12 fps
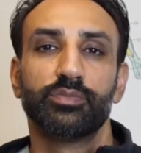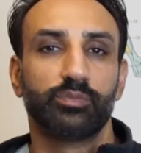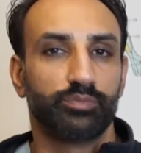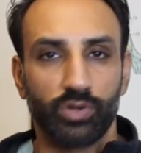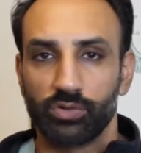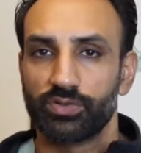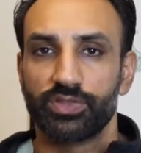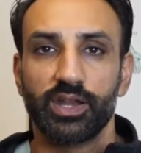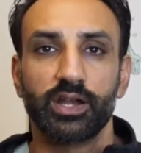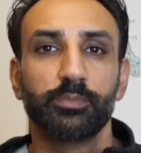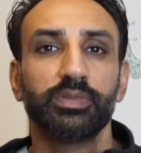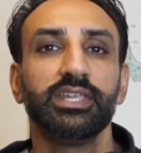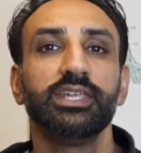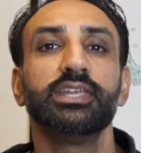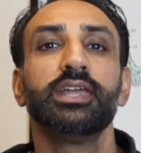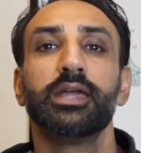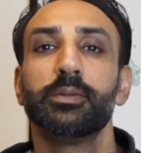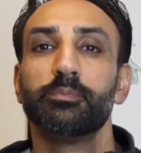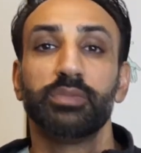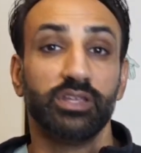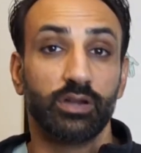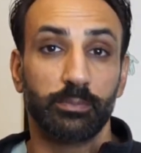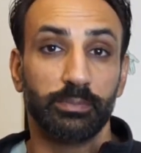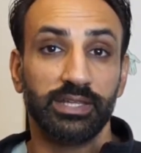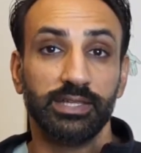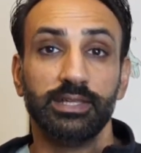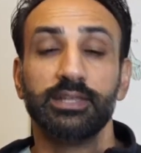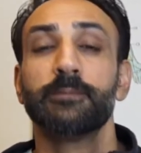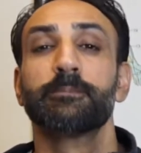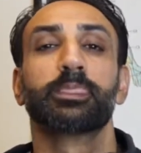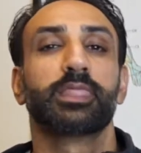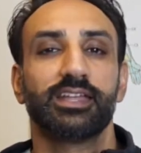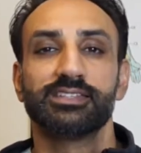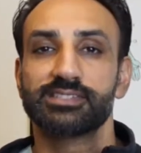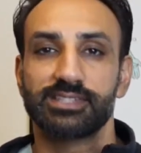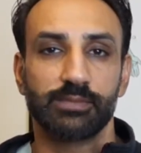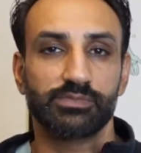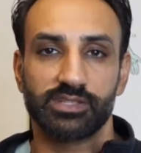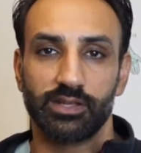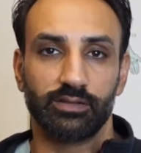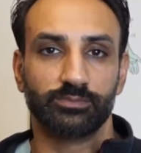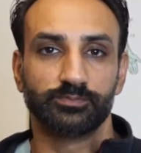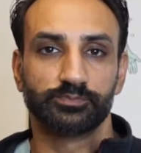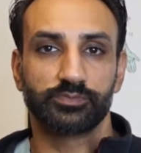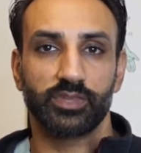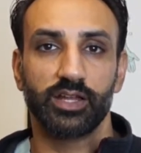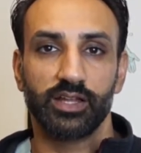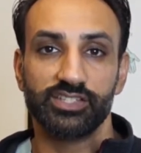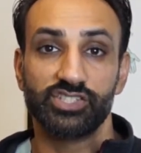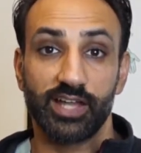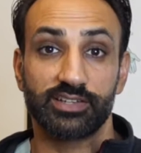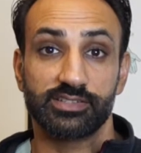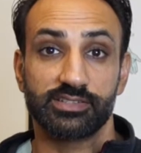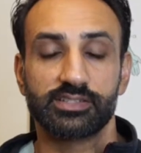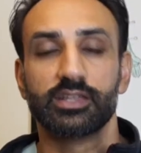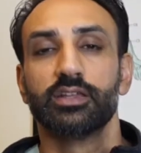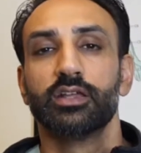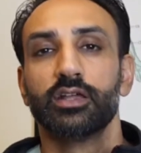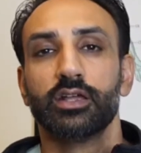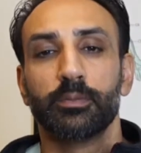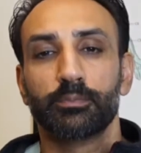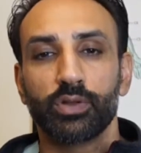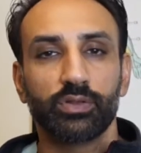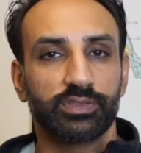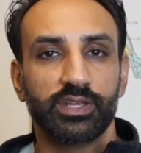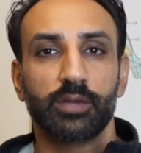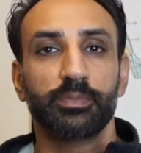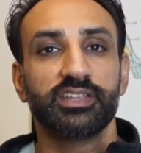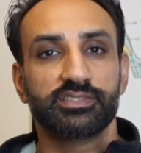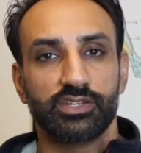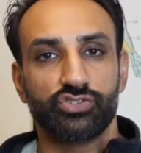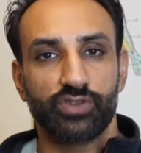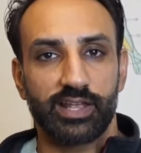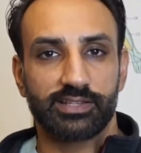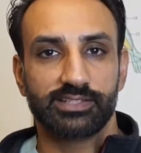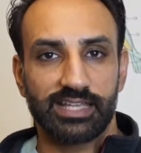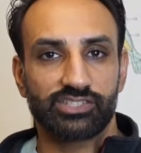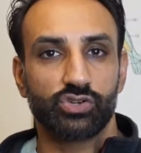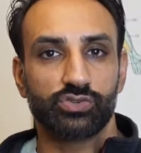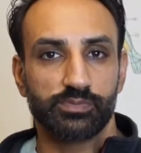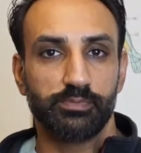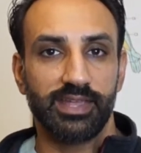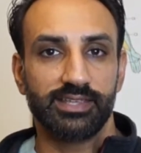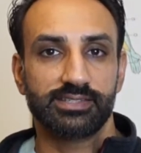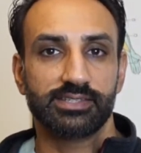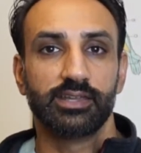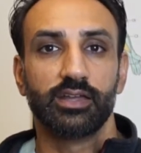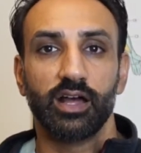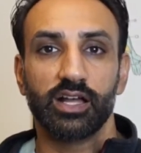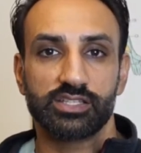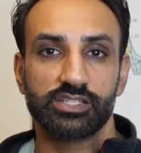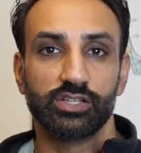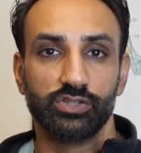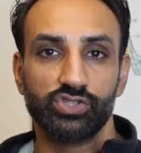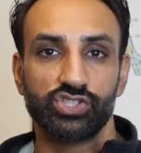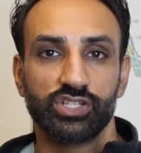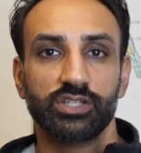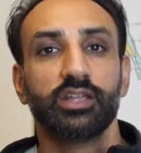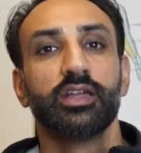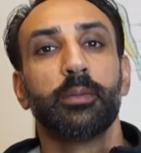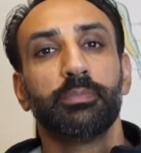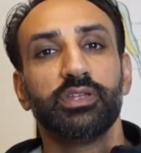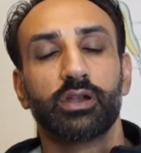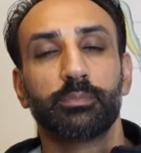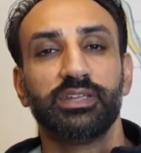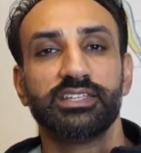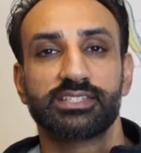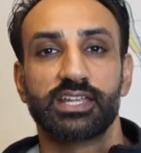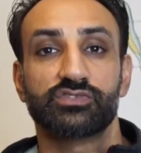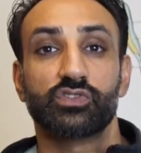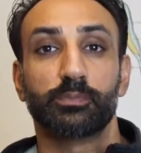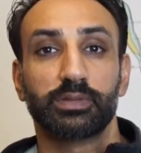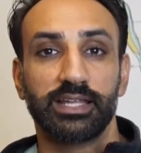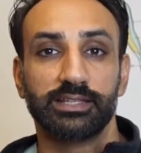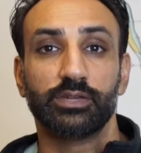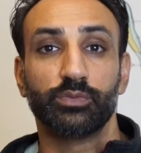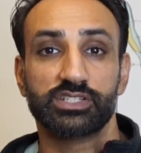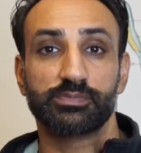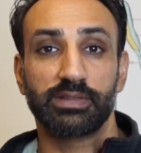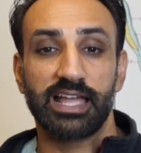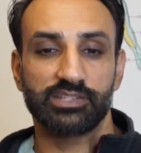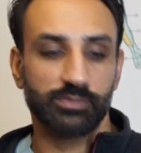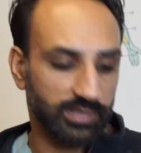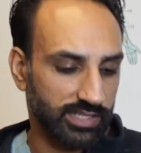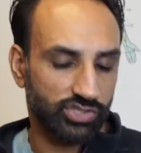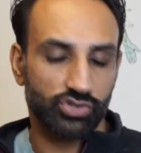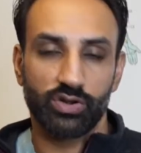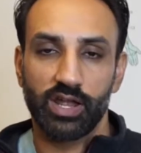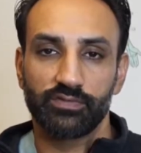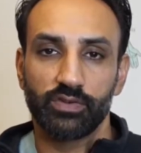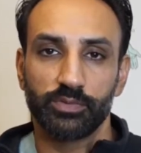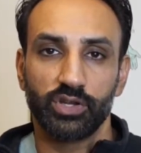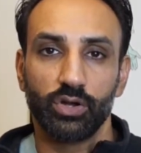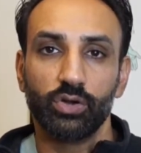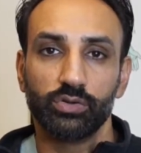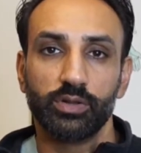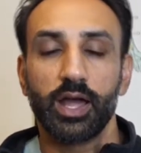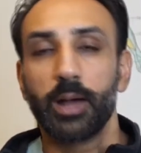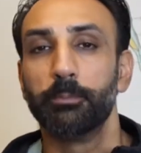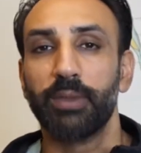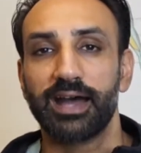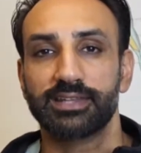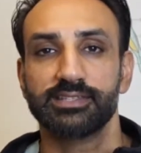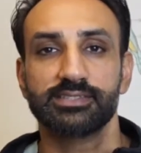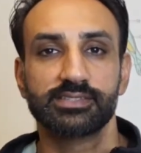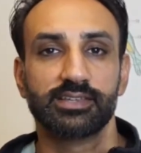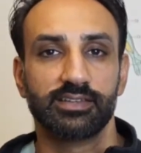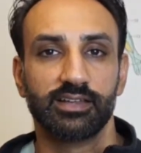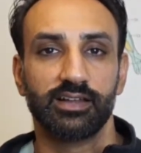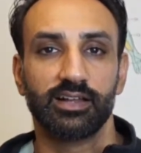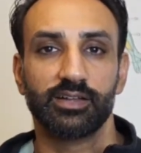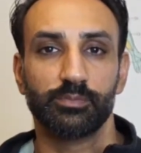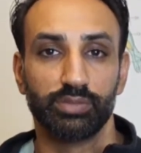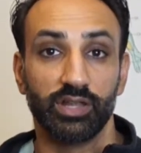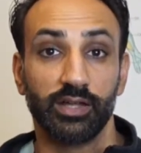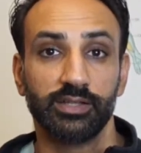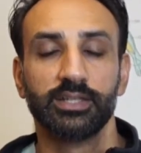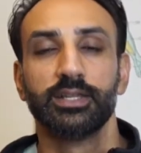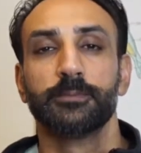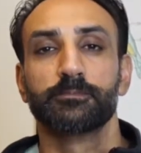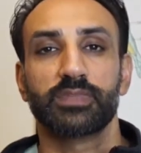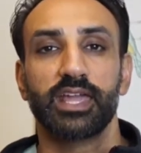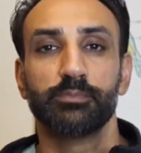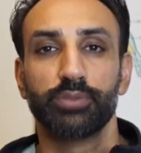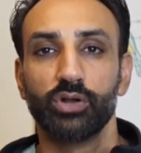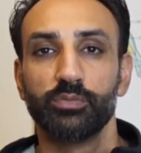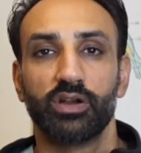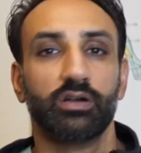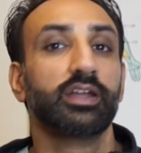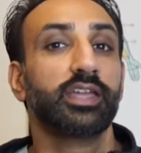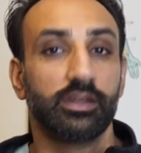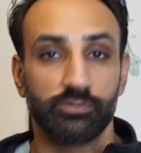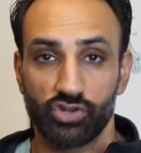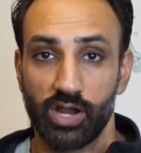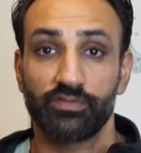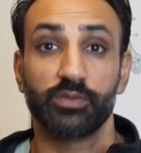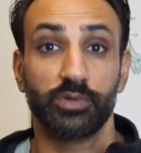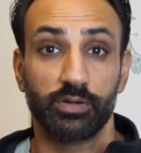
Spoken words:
prolotherapy, PRP, and stem cell injections. Prolotherapy is a direct dextrose-based solution. PRP stands for platelet-rich plasma, that's derived from your own body's blood. And bone marrow, again, derived from